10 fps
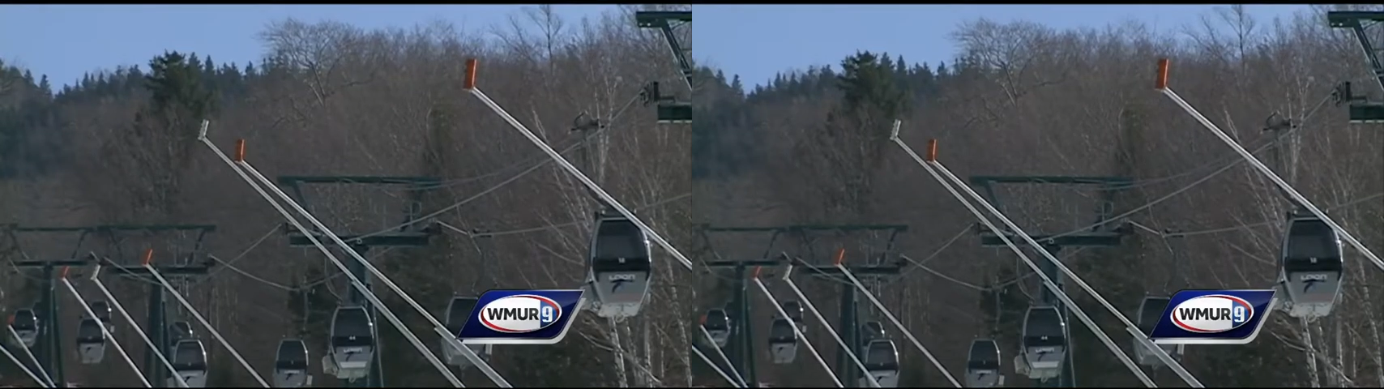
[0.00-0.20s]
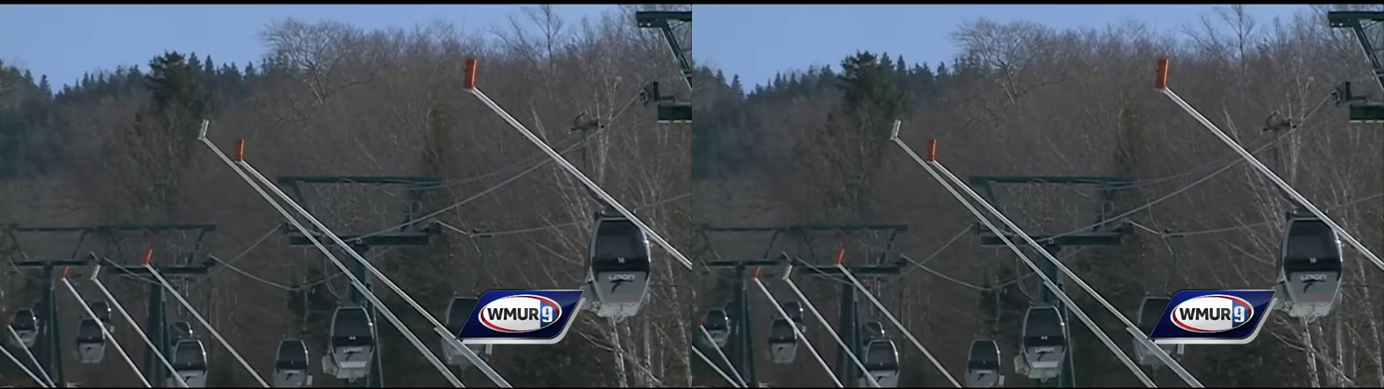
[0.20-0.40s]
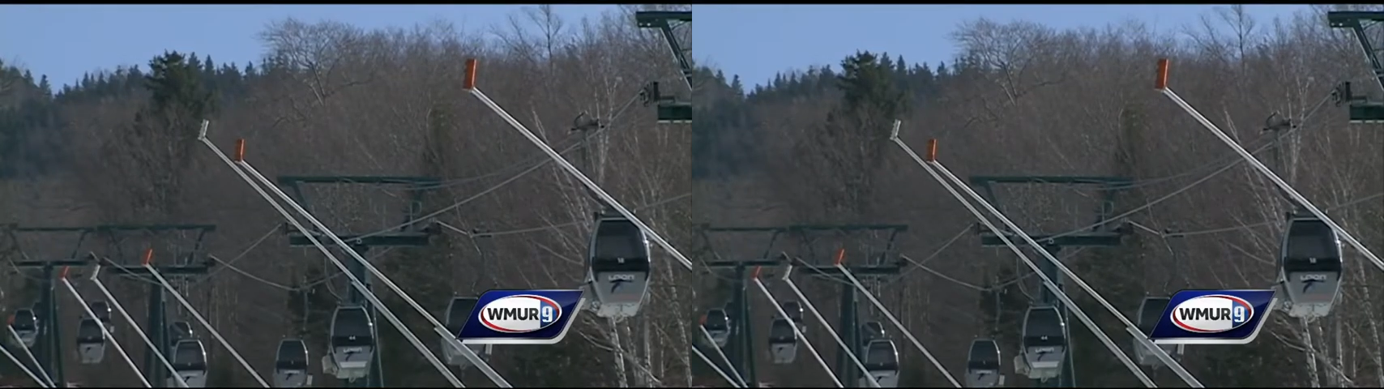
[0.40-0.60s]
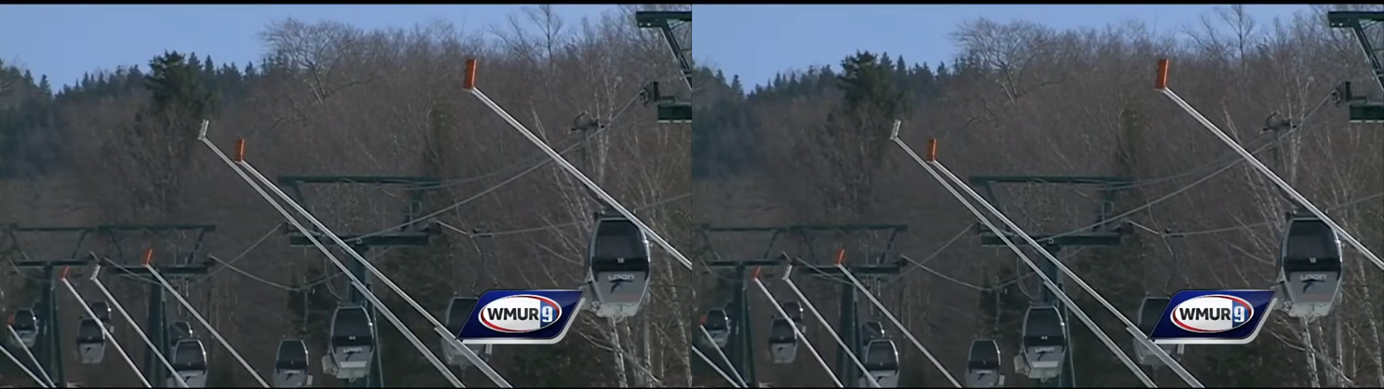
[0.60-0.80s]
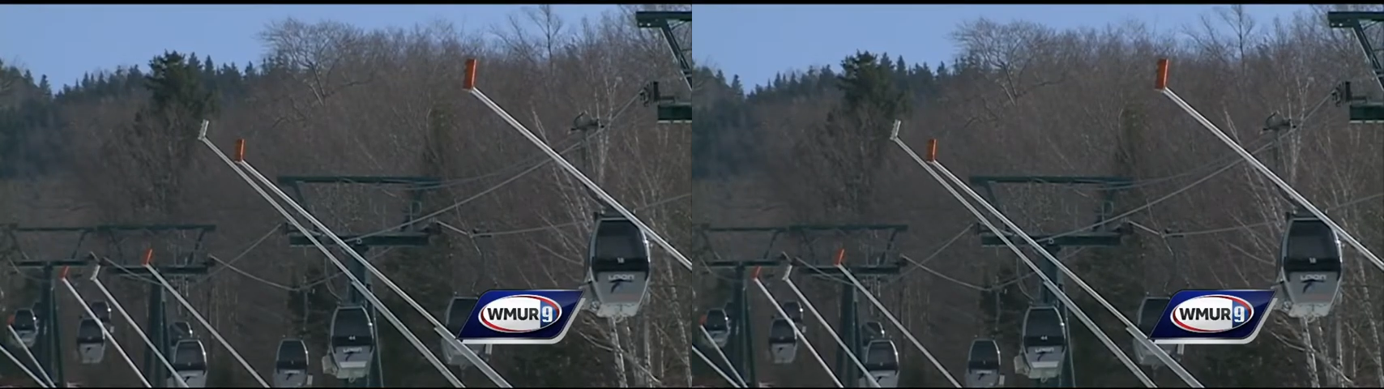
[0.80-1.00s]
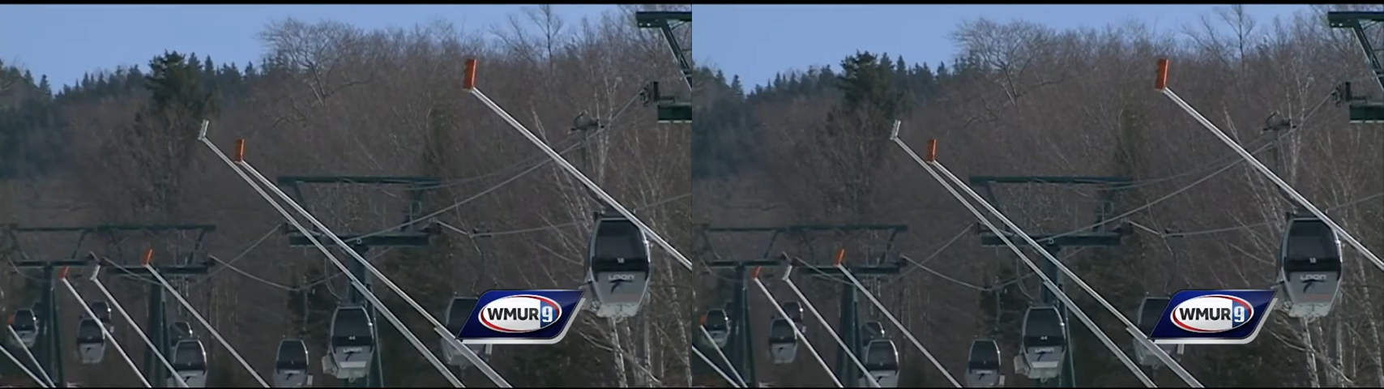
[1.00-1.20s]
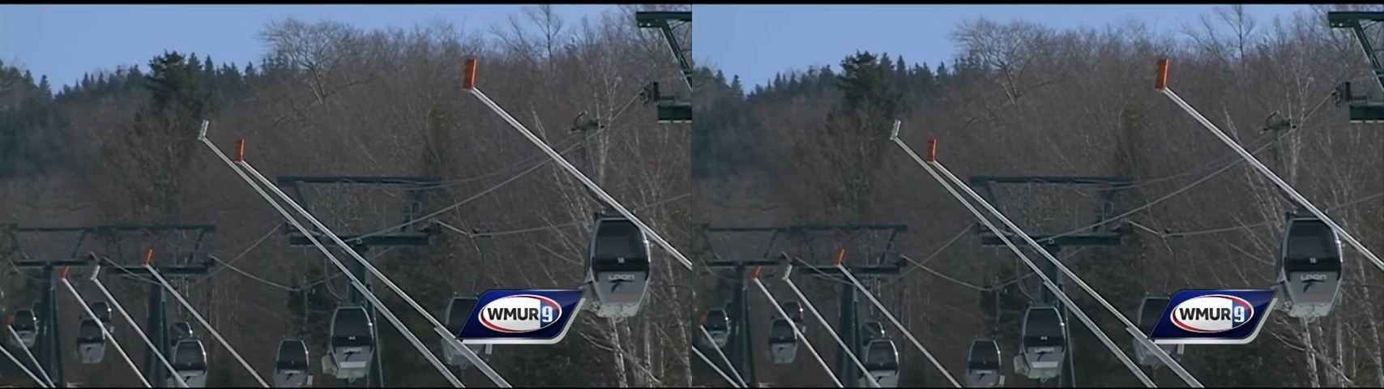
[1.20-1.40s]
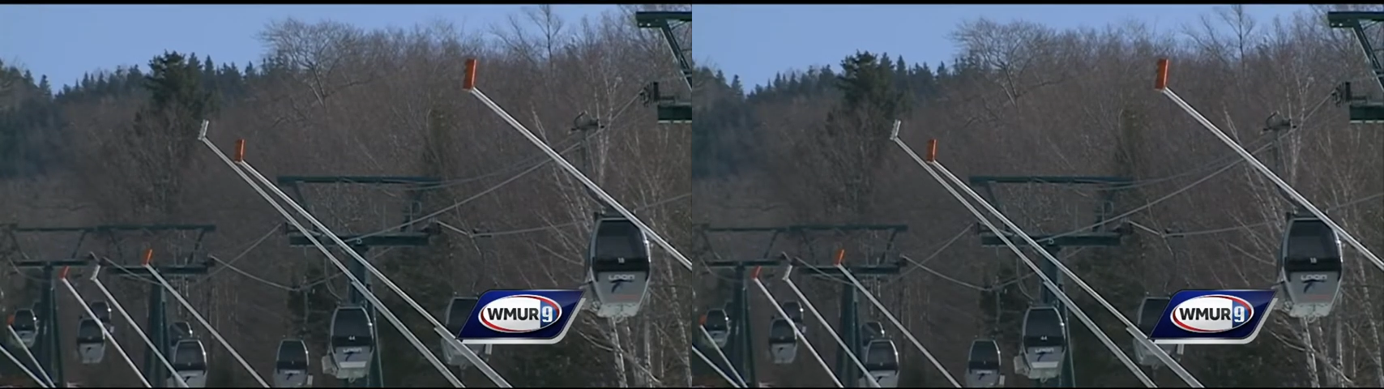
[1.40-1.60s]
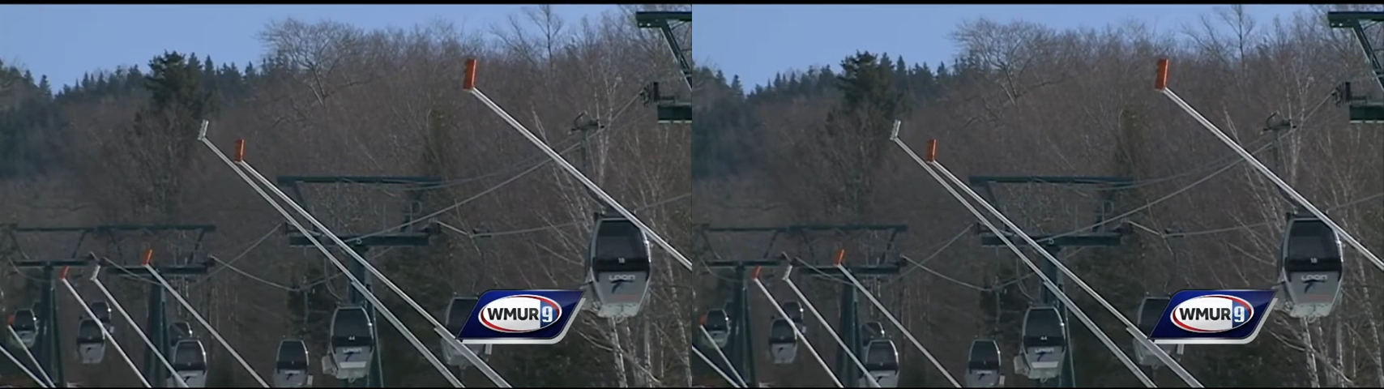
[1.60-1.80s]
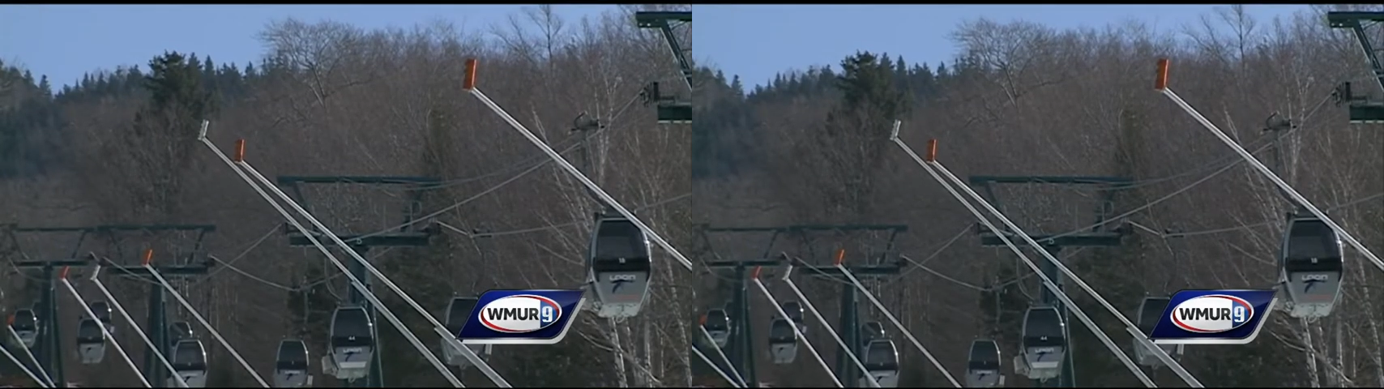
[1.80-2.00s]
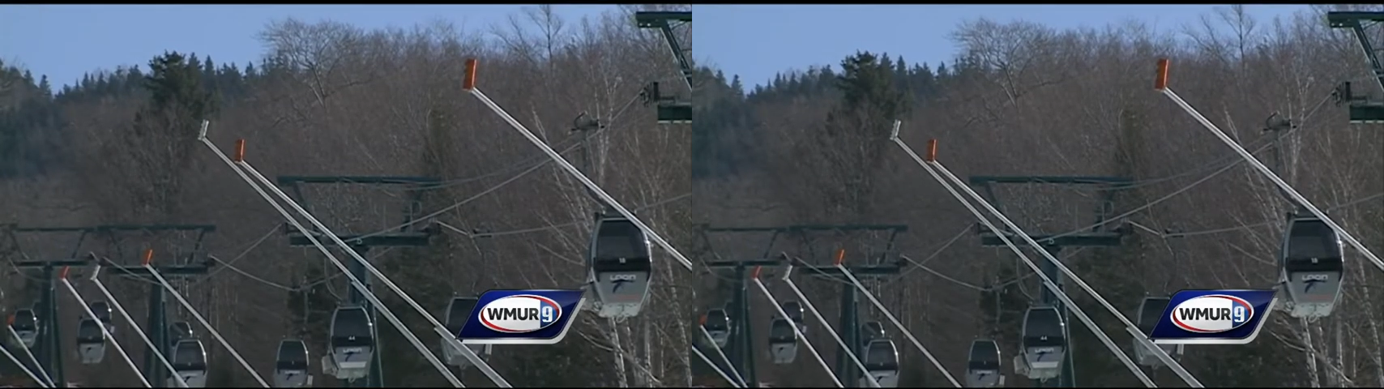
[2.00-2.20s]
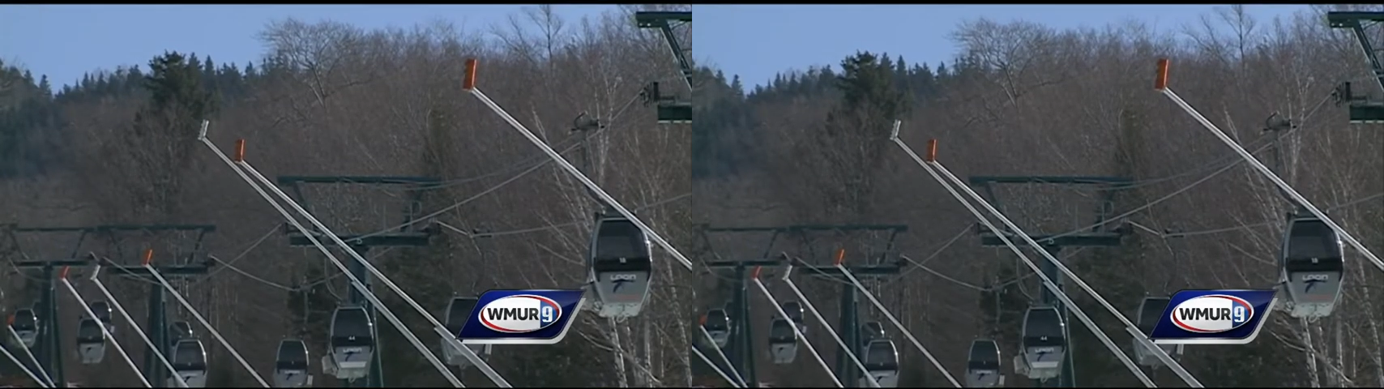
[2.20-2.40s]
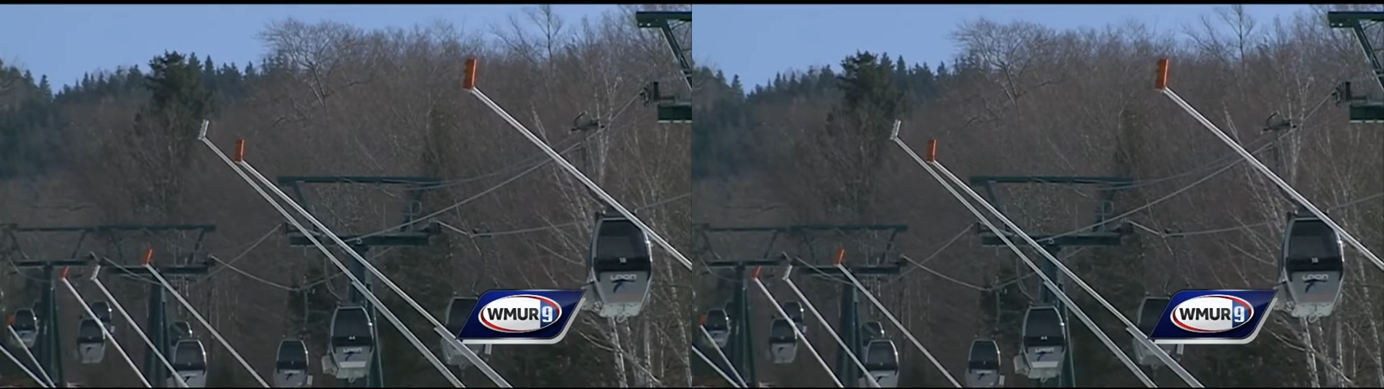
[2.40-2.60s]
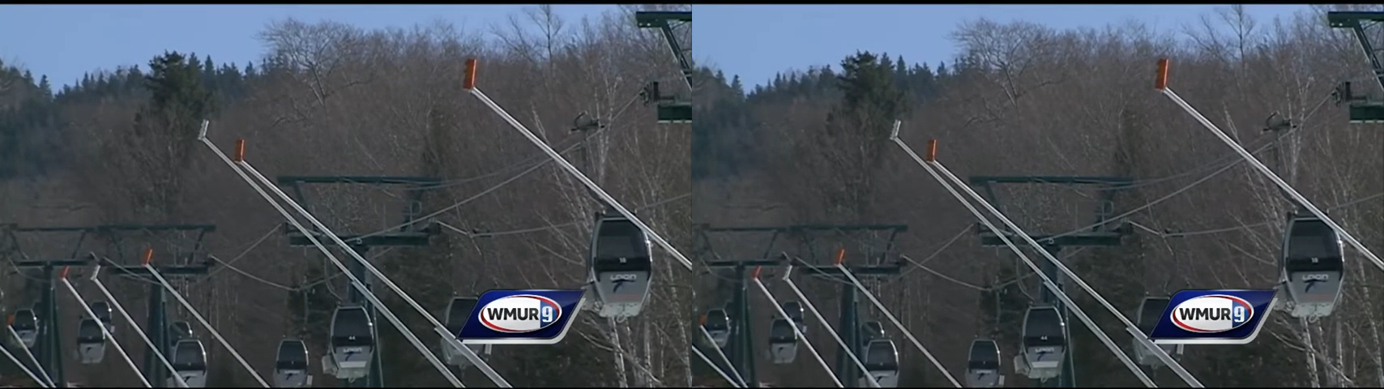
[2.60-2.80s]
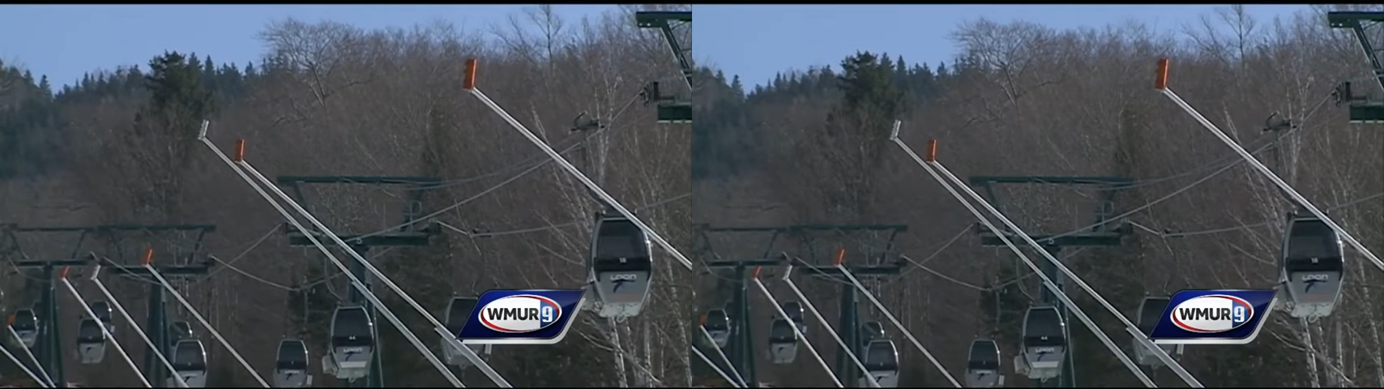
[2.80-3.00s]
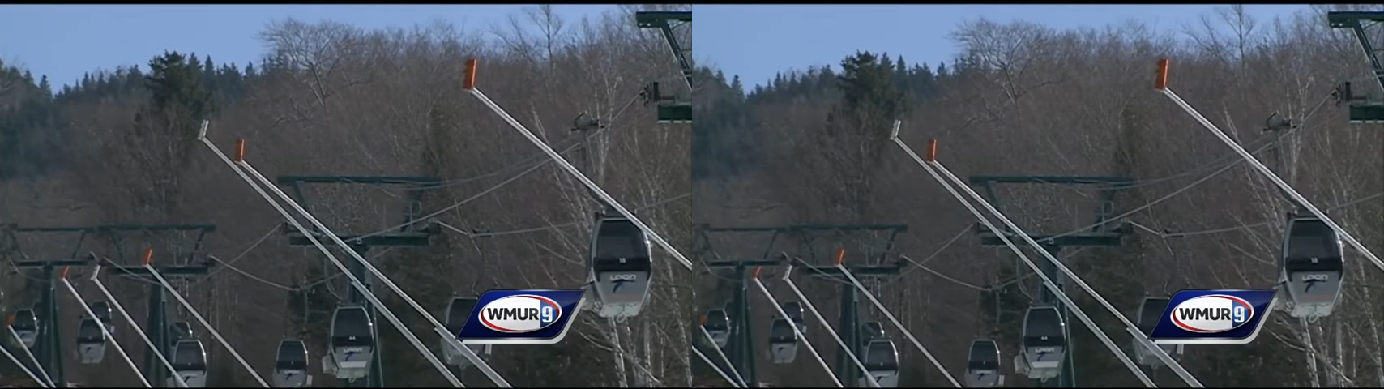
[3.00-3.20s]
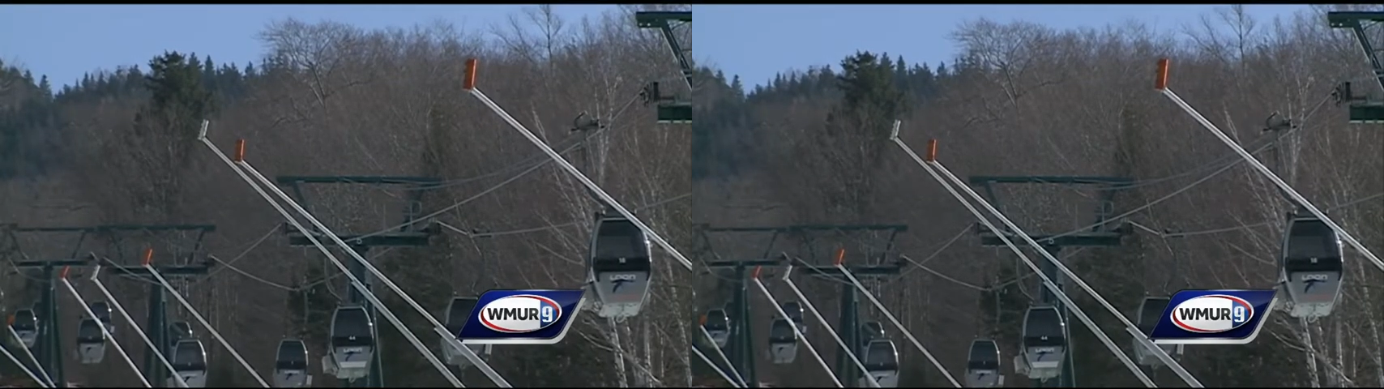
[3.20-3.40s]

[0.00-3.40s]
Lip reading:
[unreadable: no face in view]